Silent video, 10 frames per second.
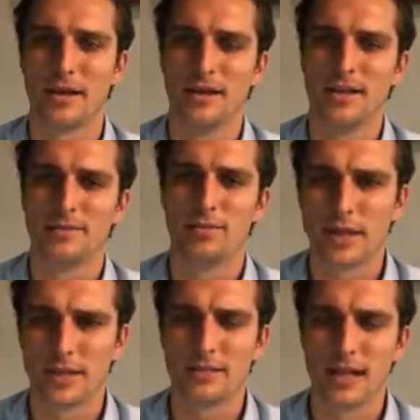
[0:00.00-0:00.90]
this book,
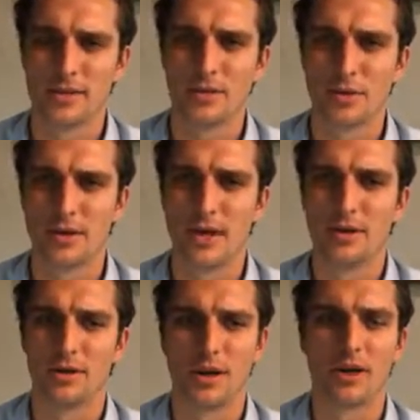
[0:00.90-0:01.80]
Inside the Tornado,
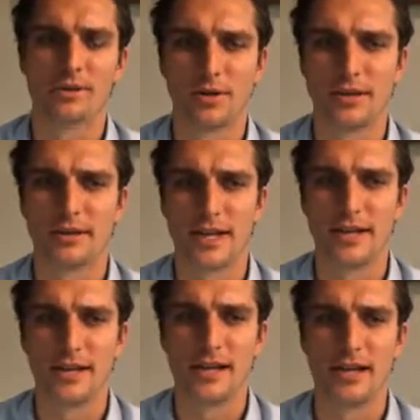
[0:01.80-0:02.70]
it talks about this
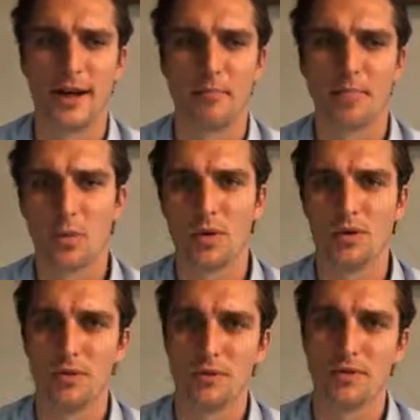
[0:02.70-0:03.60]
idea that when
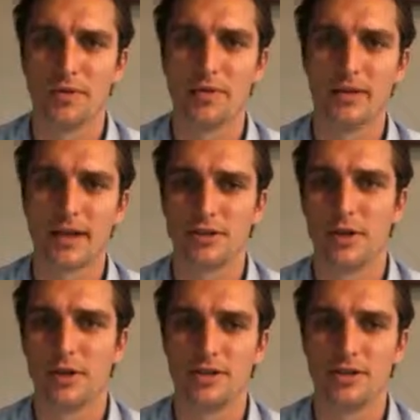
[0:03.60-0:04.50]
new
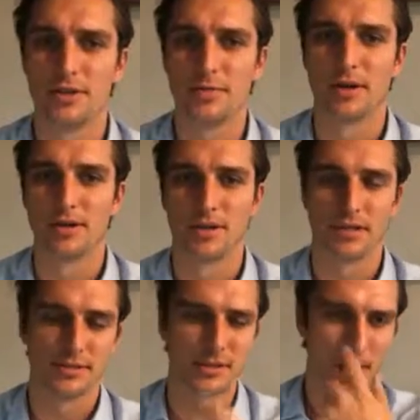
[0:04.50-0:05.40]
technology
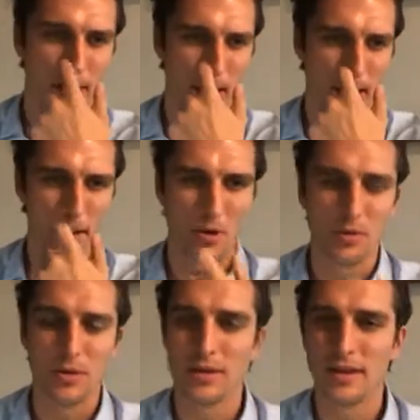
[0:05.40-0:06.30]
emerges,
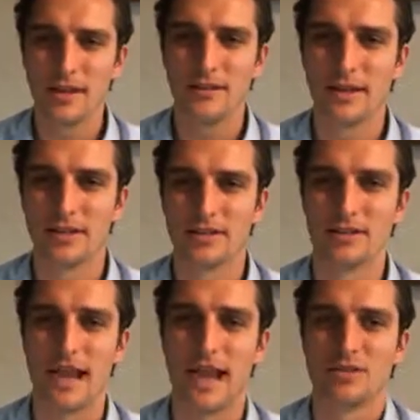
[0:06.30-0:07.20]
nobody really even
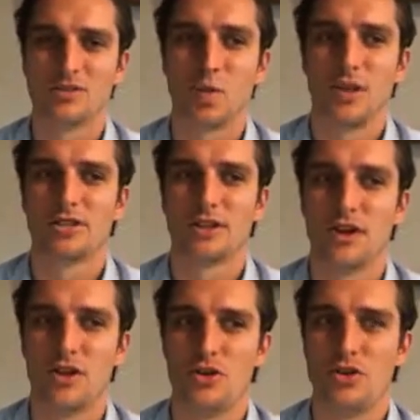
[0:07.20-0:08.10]
understands what it's
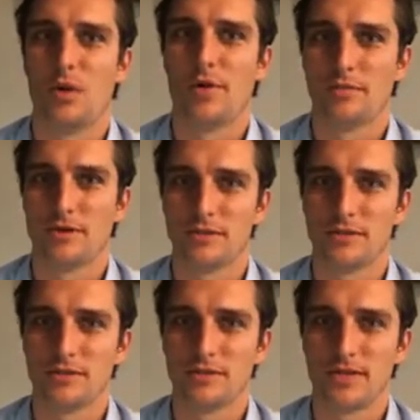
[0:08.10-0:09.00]
going to do at
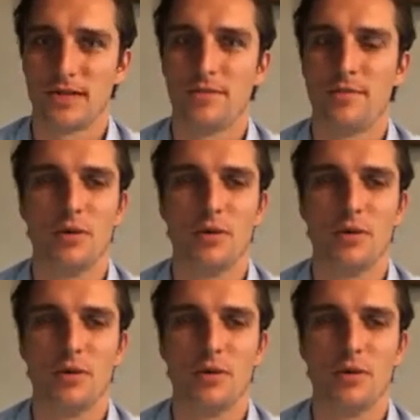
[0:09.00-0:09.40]
first. Like if you